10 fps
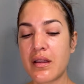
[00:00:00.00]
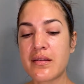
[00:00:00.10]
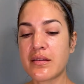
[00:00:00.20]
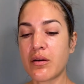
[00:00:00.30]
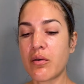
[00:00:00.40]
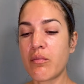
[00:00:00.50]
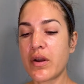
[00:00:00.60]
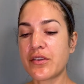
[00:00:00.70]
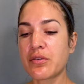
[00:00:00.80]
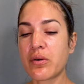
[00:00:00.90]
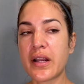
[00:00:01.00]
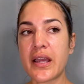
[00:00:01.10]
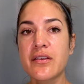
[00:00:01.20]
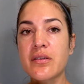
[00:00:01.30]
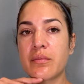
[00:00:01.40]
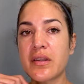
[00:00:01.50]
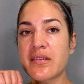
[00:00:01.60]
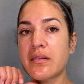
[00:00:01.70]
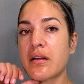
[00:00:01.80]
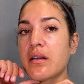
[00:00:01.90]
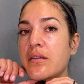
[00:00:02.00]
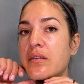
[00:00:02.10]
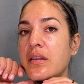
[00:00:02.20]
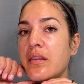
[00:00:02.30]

So my short edge, I'm going to start underneath